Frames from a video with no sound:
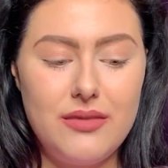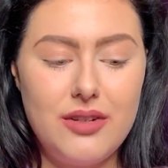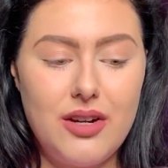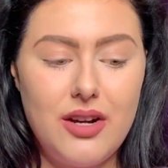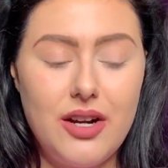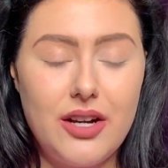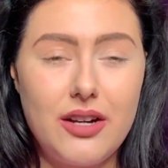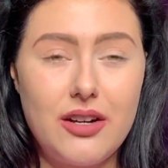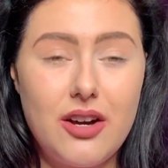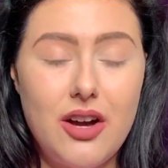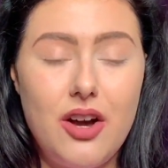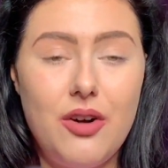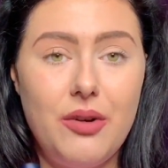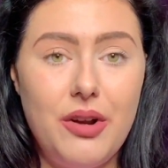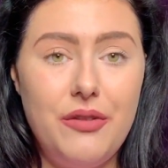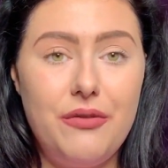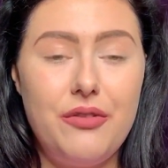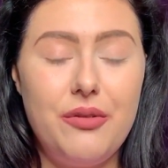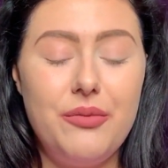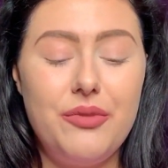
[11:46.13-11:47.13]
I can't
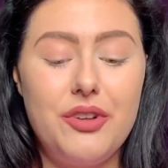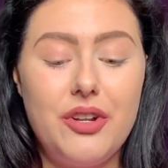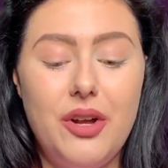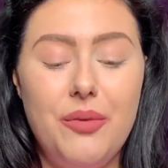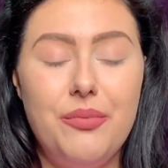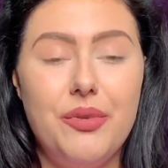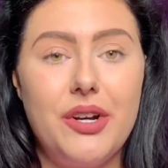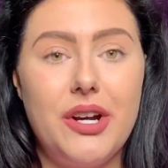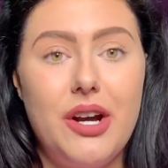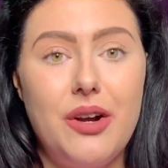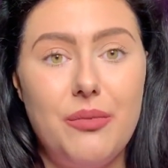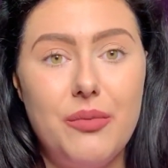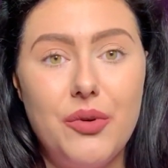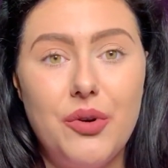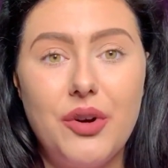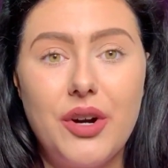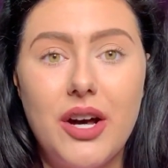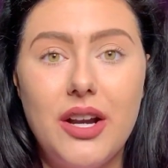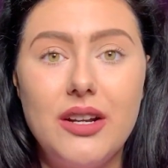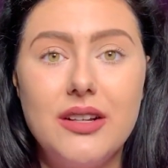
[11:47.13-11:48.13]
wait for them to like bring out
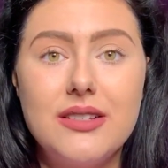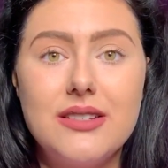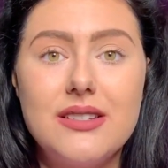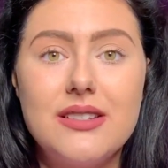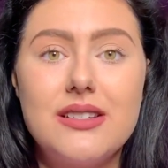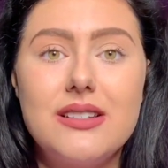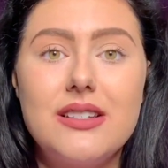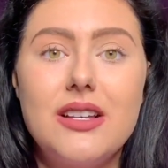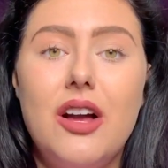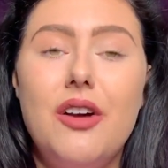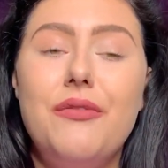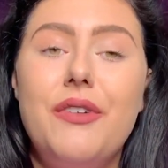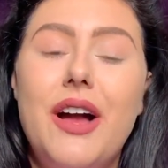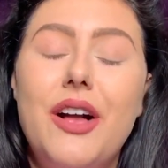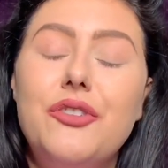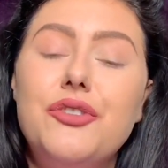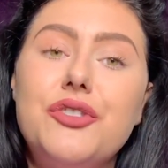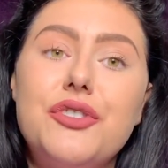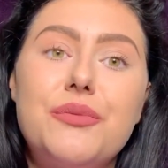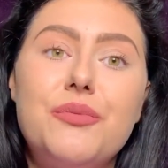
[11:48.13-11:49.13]
more colours and stuff,
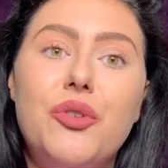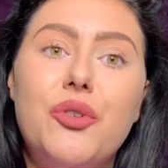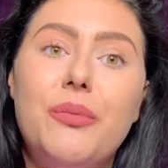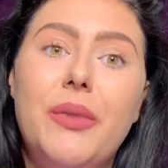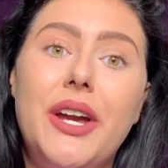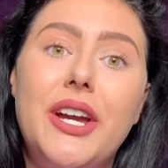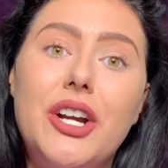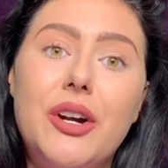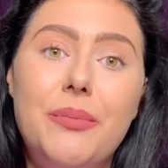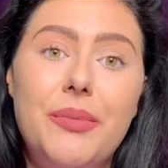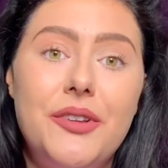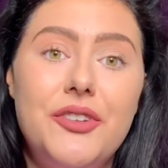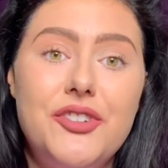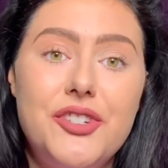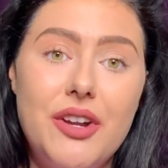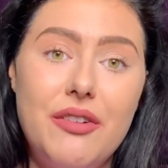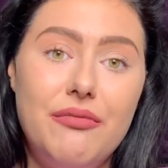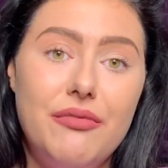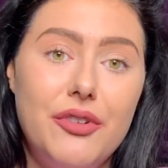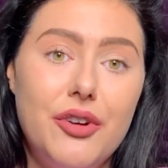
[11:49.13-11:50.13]
and just more makeup in
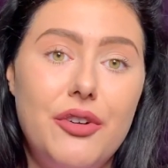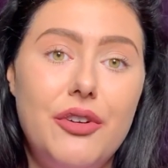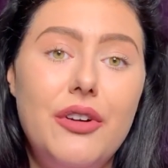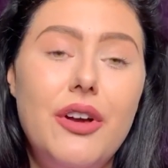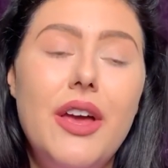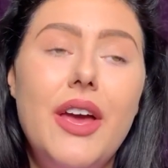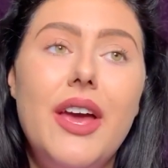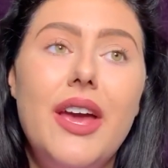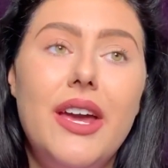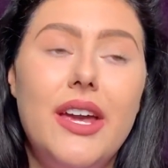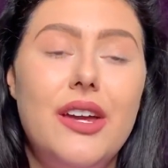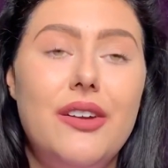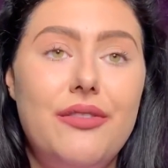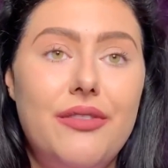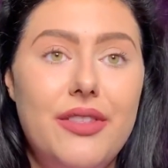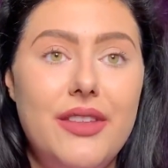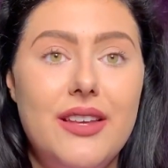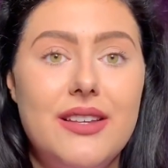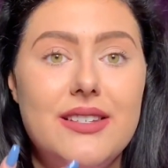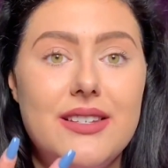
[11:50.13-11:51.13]
general. If
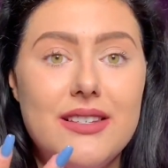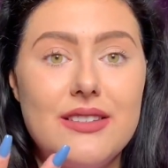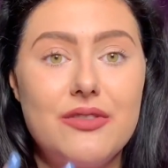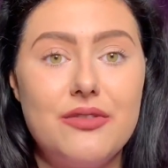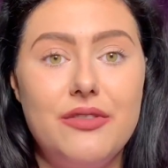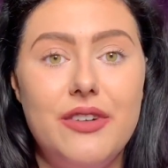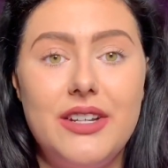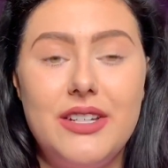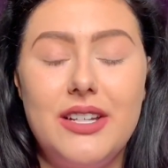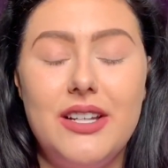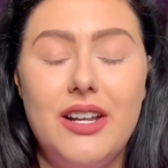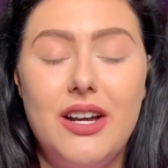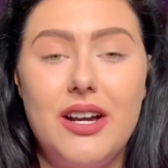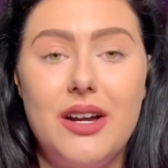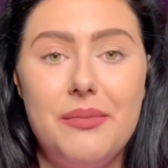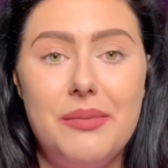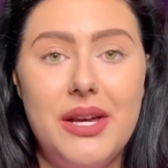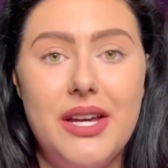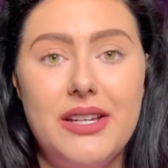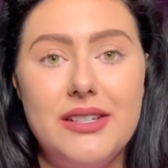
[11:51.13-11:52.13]
this is already like
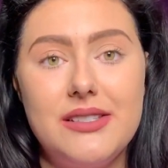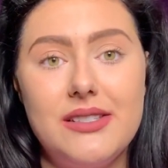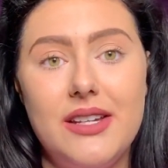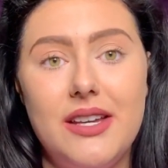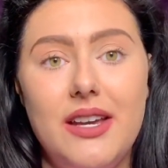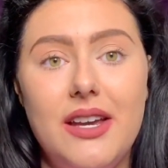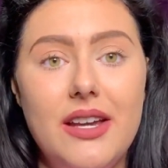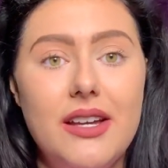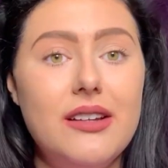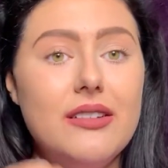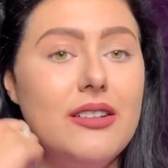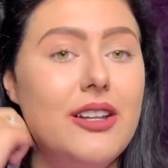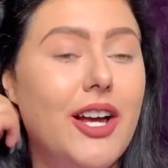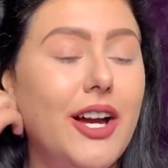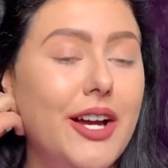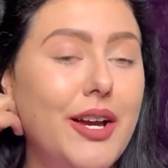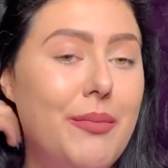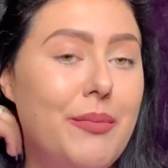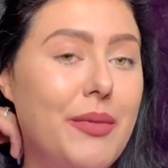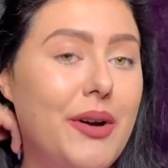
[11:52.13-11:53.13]
amazing,
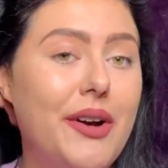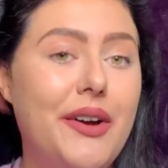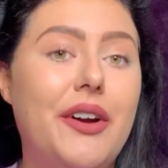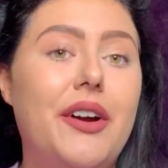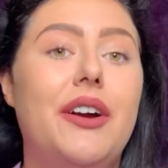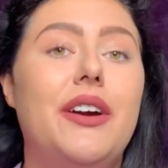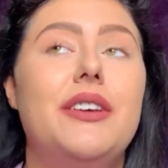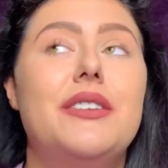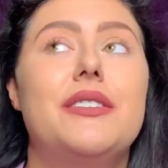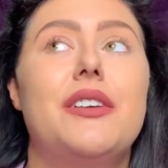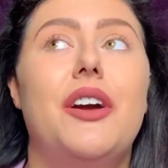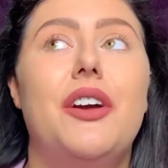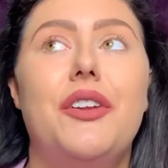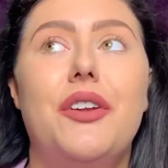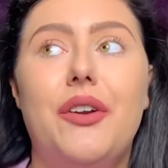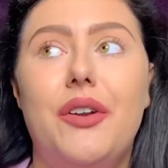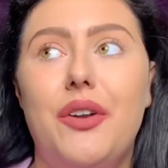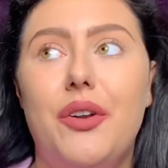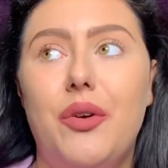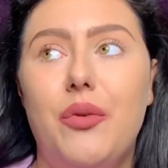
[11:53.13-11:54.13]
like in my eyes, I
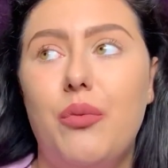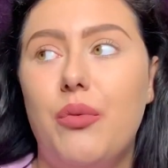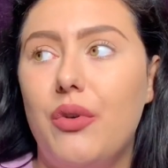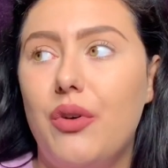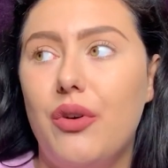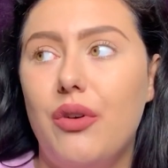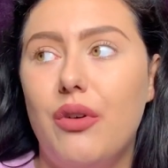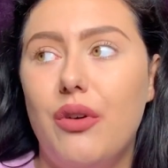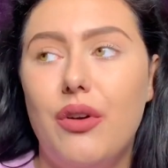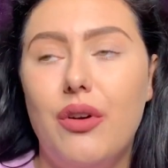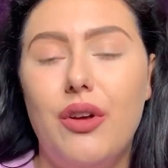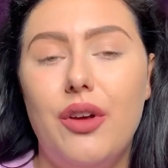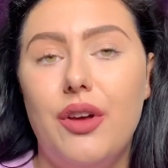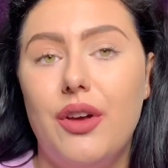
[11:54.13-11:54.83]
don't know what,